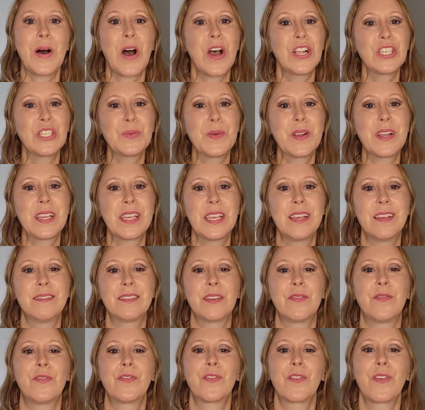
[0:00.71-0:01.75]
Poshmark gives
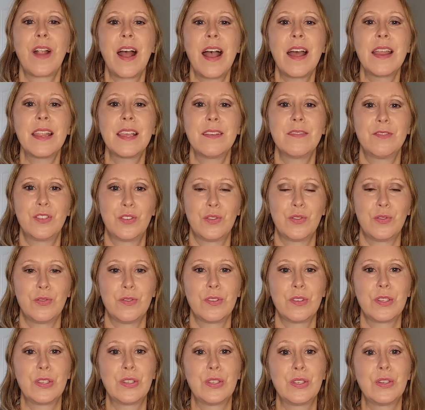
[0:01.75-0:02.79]
a variety of
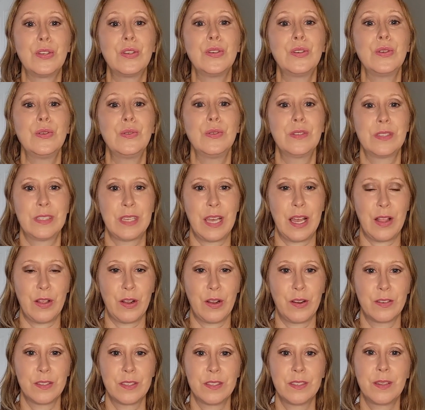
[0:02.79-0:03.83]
tools to
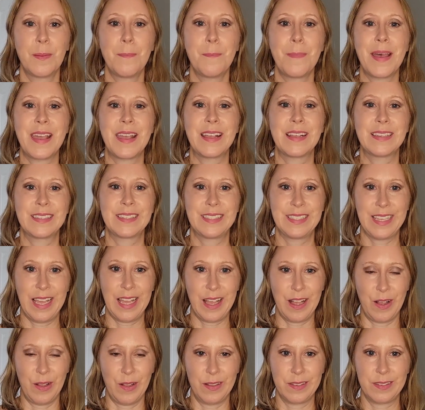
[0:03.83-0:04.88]
sellers to make
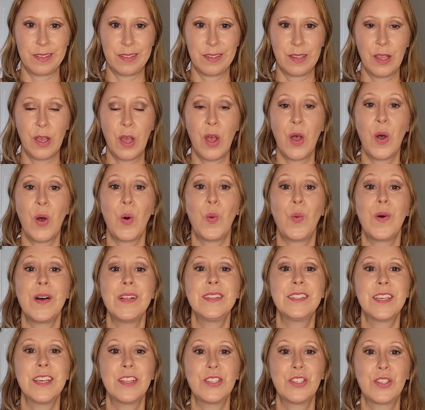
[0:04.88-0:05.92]
sales. One
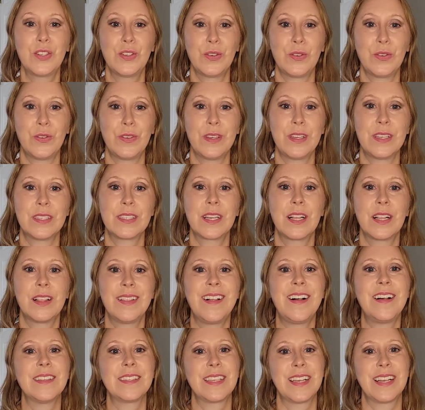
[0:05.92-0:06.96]
such tool is
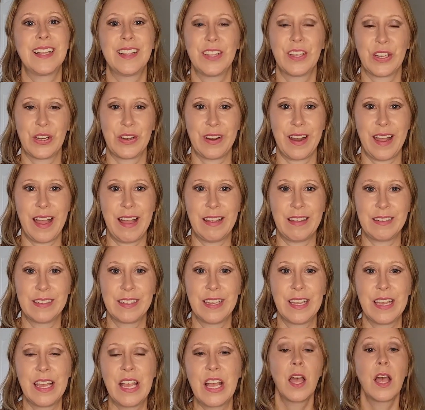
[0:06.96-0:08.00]
Closet Clearout.
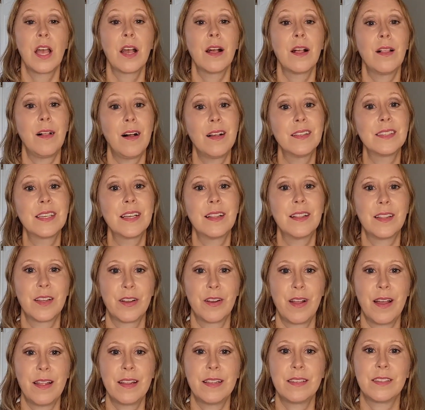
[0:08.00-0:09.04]
Closet
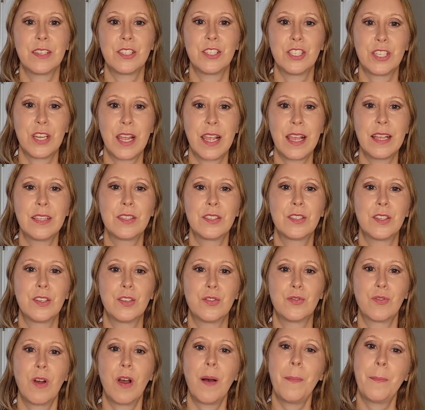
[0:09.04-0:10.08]
Clearout is a chance to
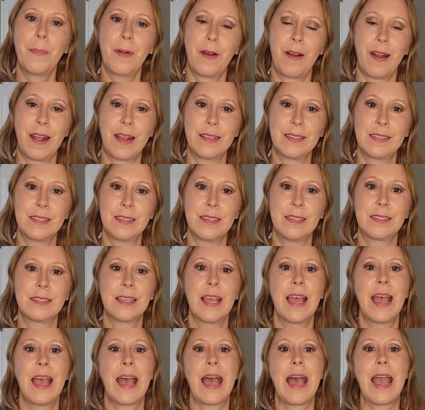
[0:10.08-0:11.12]
drop prices
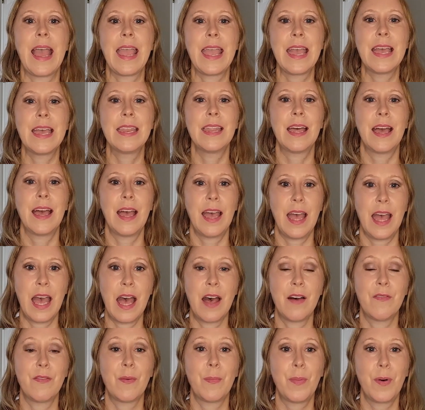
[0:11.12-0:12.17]
and
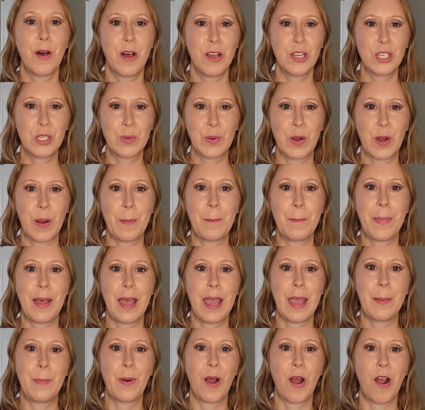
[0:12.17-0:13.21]
have Poshmark
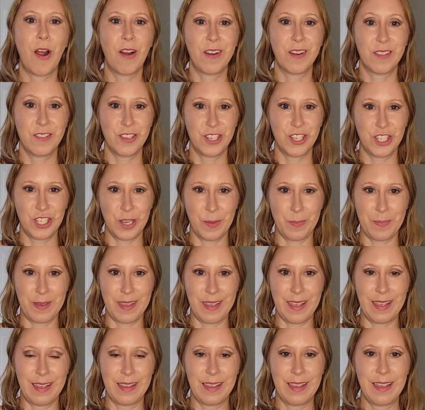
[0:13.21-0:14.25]
pay part of the
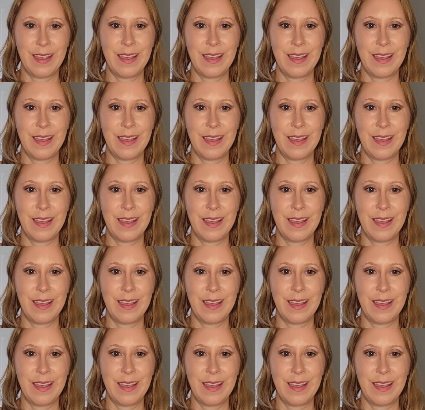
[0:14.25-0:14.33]
shipping.